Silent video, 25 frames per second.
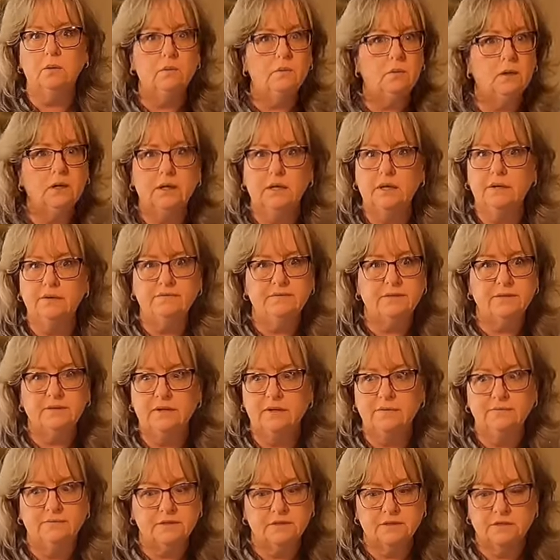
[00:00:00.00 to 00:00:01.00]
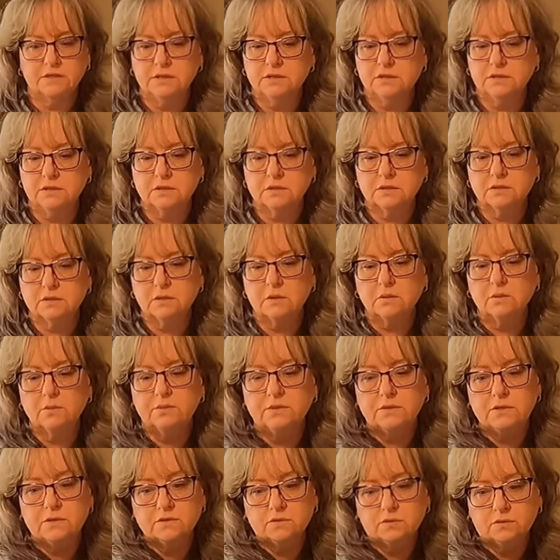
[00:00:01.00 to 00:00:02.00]
don't want heavy, heavy sheets.
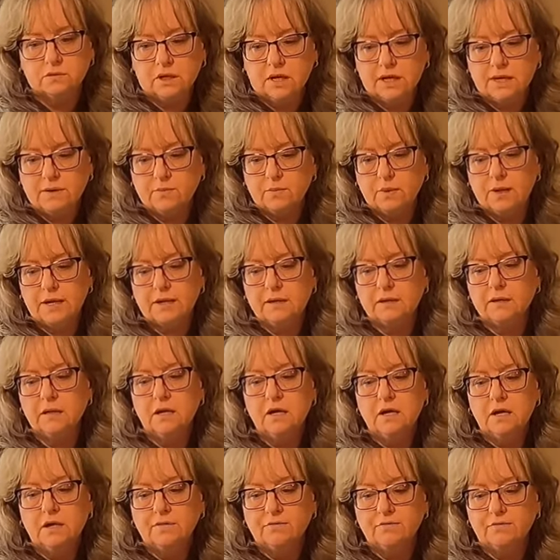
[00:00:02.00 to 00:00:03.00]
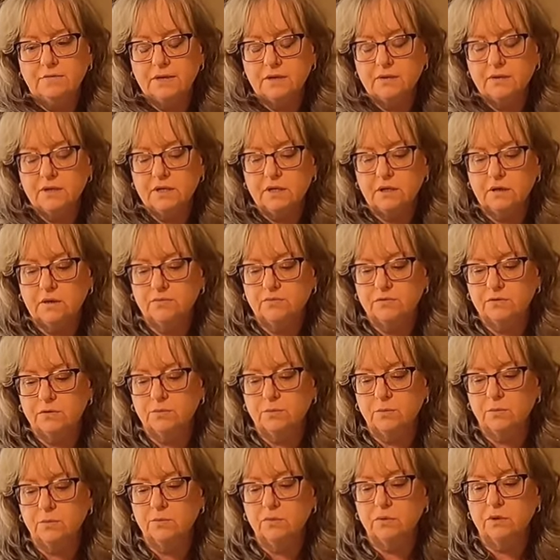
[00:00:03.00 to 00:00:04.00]
So these are lightweight, very
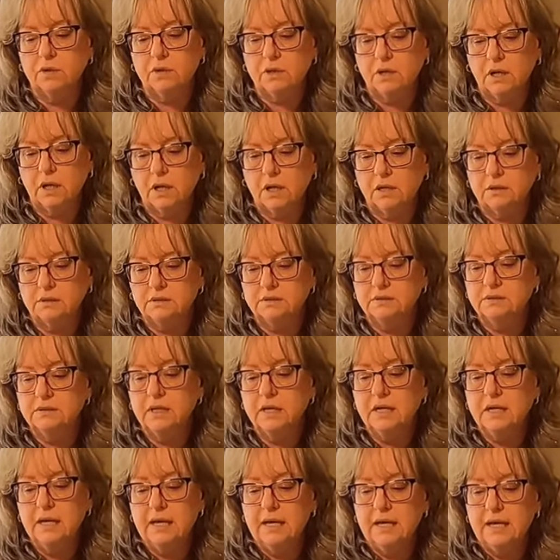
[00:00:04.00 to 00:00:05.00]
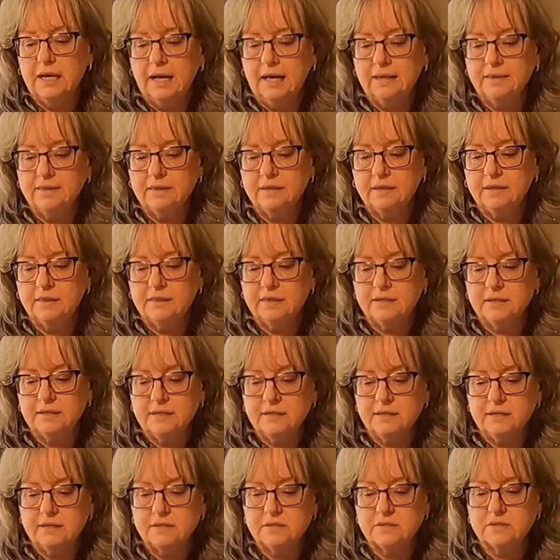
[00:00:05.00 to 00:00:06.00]
comfortable cotton. And then
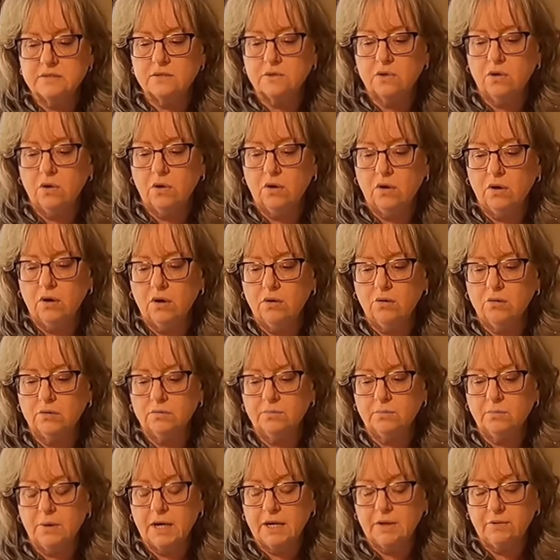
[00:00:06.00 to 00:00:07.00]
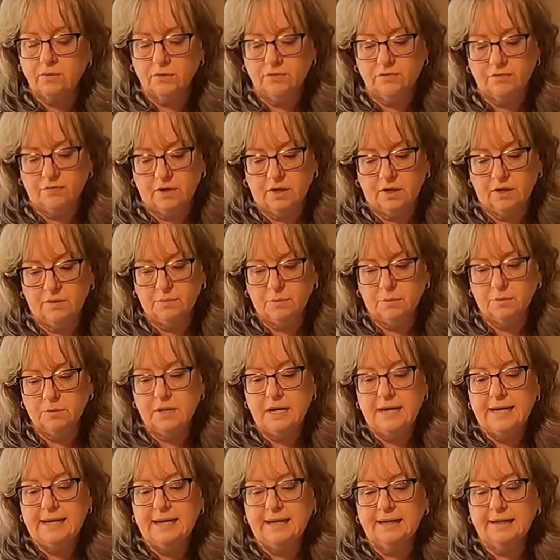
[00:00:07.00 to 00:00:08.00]
these are
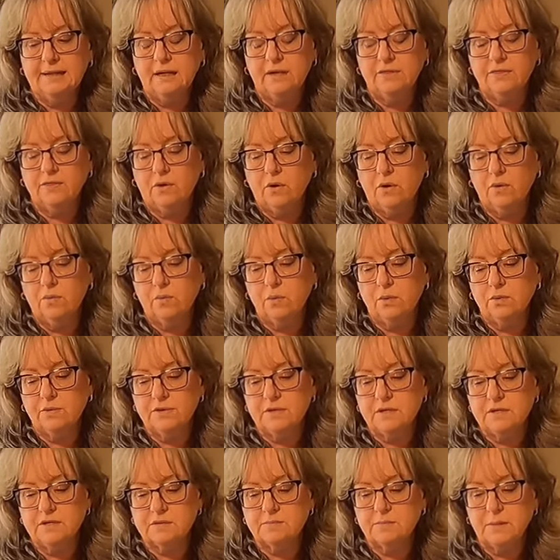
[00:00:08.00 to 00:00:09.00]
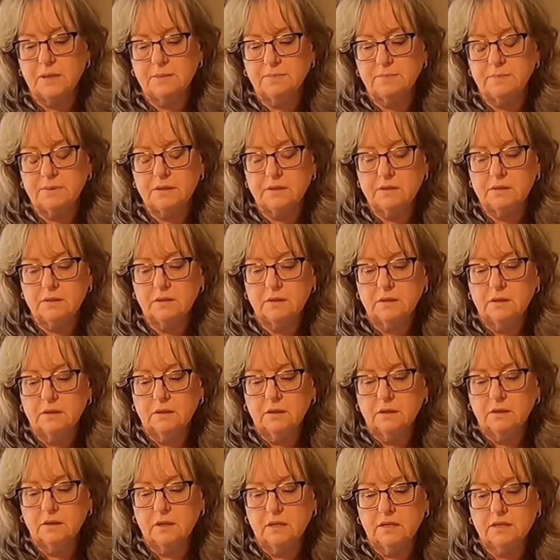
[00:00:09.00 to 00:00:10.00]
microfiber. And I thought, well, these might be
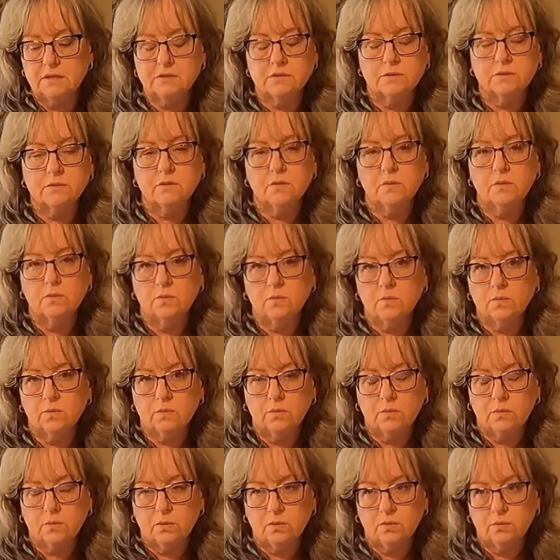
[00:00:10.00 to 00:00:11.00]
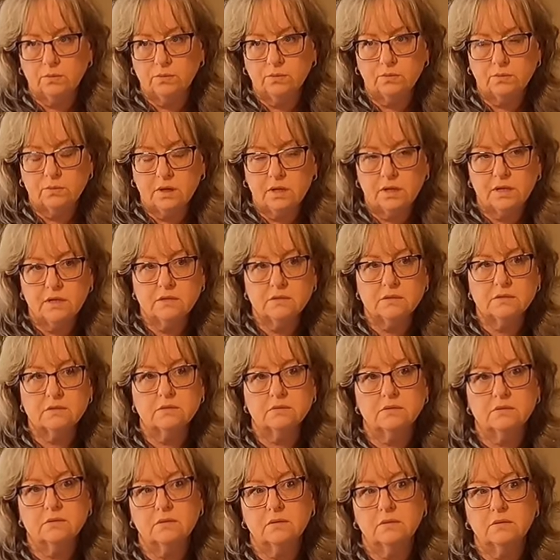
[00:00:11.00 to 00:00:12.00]
nicer on colder
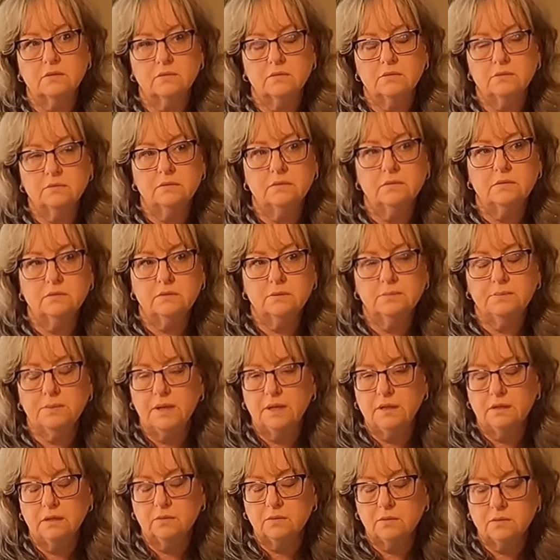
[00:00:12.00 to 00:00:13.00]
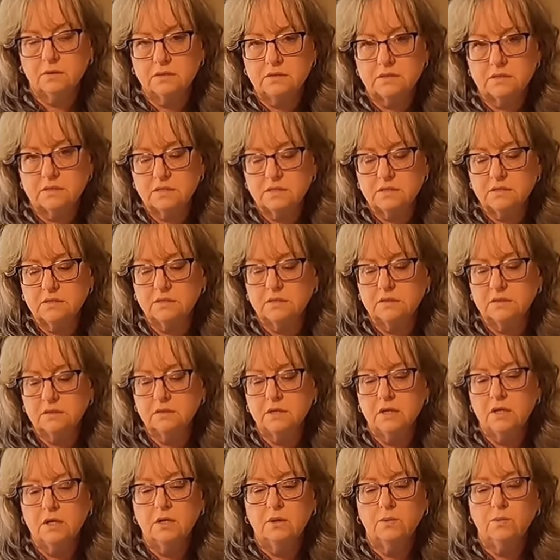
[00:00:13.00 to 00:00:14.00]
nights. So depending on the
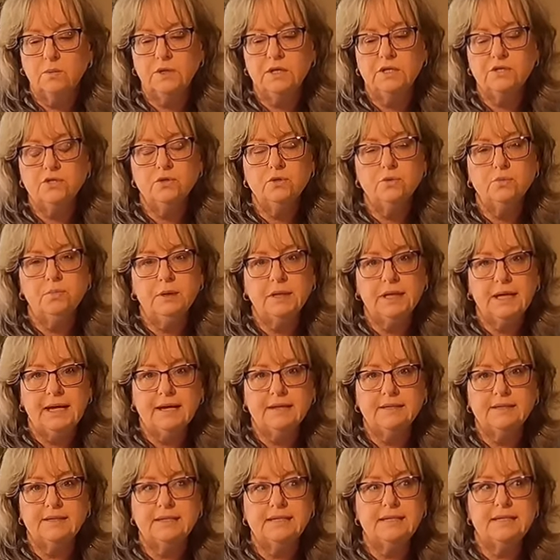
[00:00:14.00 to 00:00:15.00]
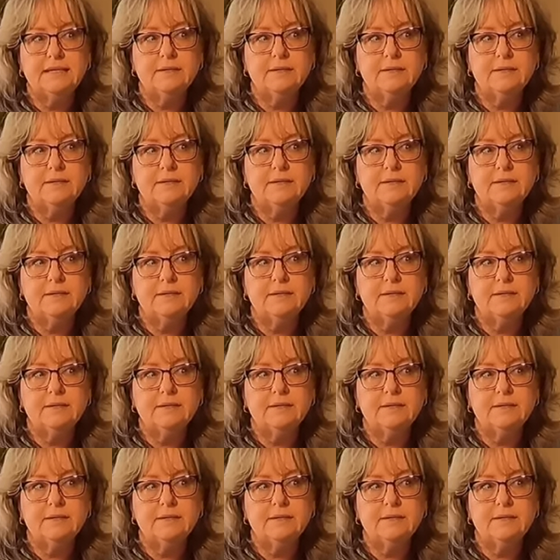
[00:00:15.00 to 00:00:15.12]
season, we do plan to